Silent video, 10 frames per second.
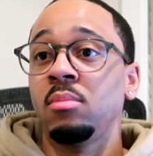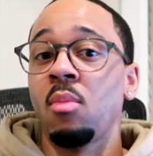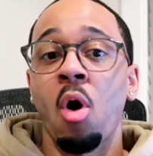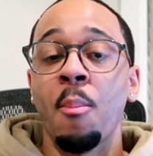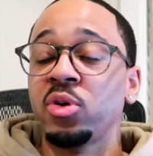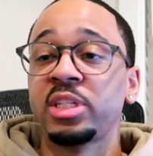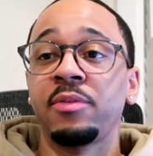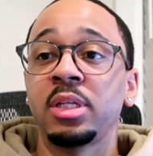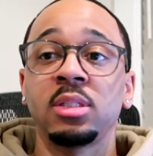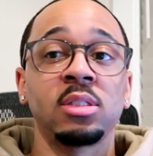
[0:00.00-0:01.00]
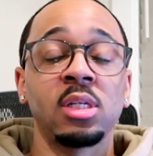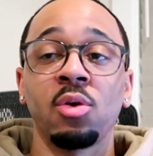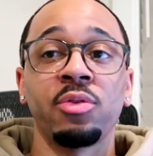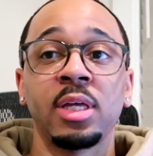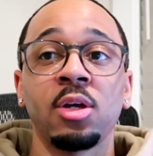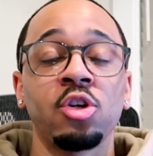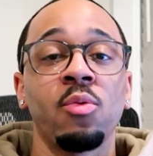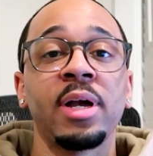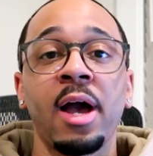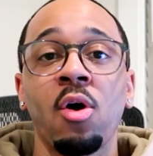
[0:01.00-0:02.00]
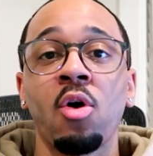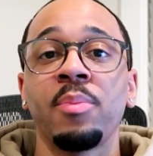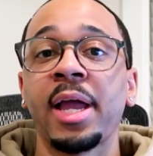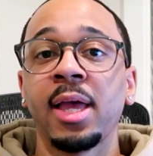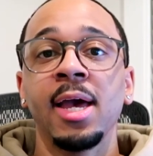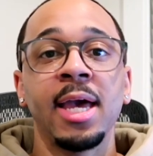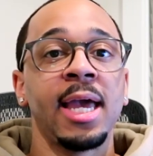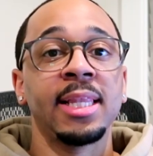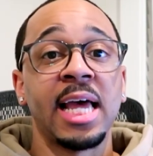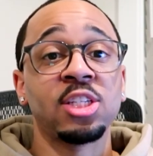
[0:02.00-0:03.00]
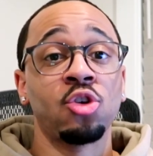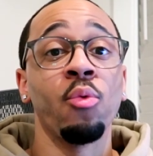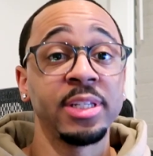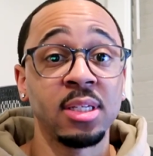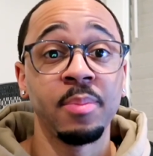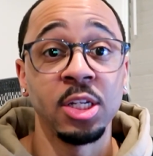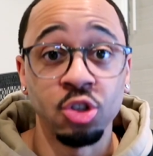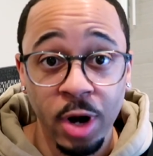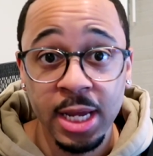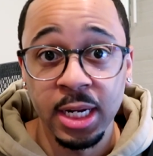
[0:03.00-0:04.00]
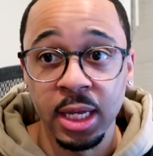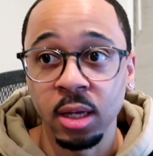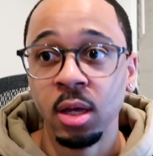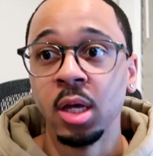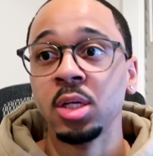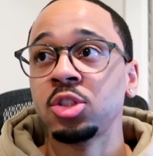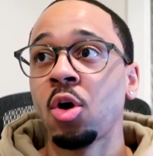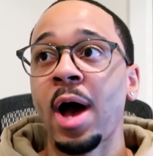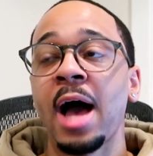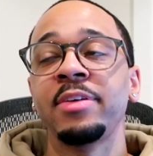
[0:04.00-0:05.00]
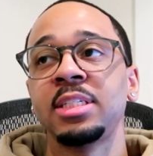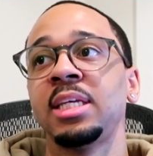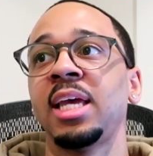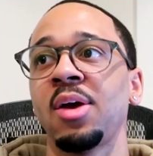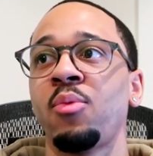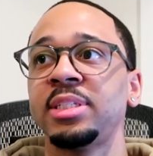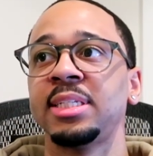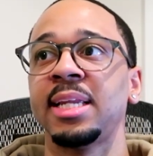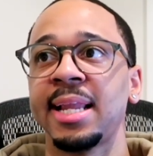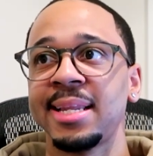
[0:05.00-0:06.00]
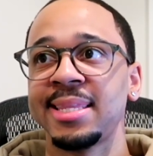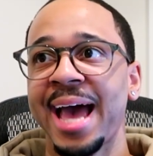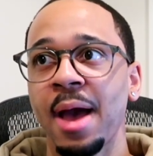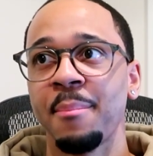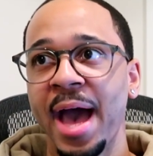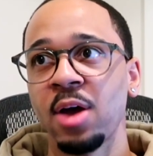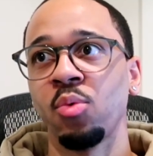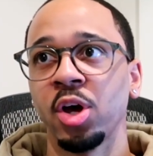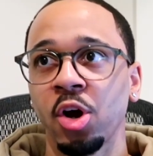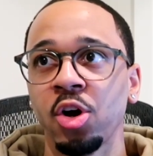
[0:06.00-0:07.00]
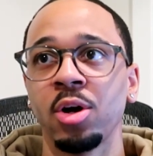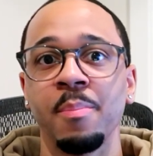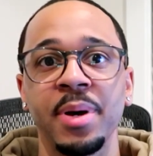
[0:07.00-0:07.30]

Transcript: almost every single thing they're doing at home. Like, that's going to be draining. So obviously it wasn't that bad with her,